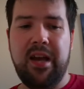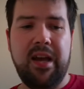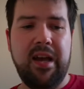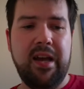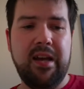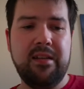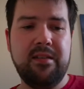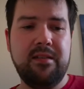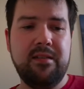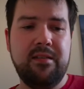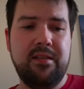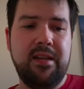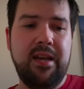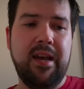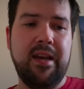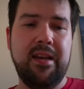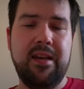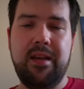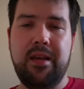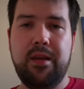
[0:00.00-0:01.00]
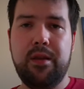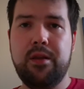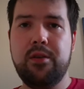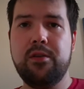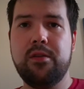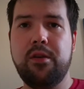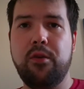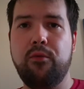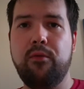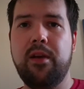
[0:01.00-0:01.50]
and yeah, it's
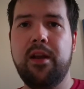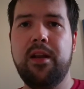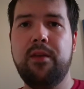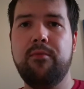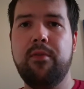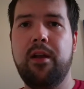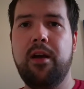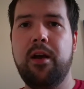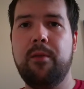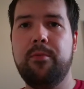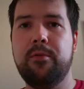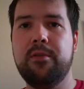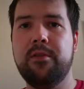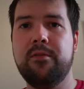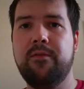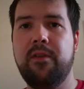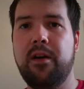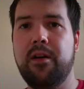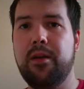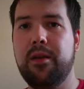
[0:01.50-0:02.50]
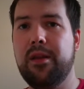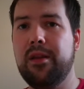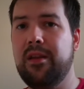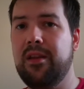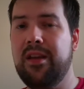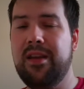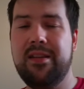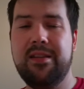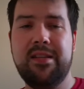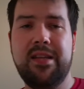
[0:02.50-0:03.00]
just a really reliable device.
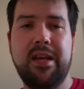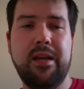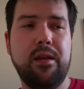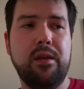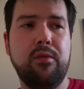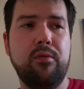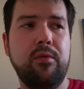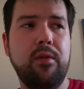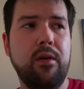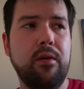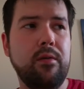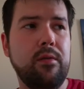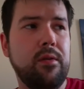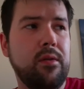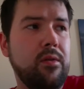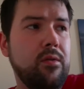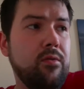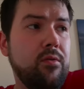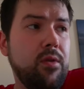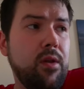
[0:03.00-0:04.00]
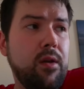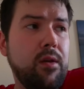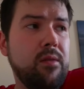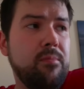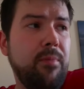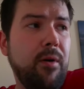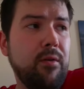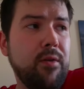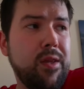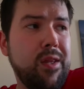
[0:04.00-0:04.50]
It ticks all those
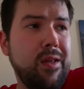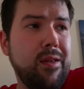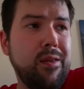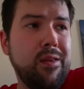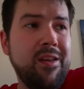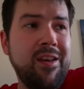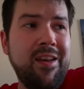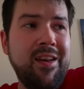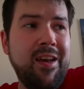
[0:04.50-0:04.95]
boxes.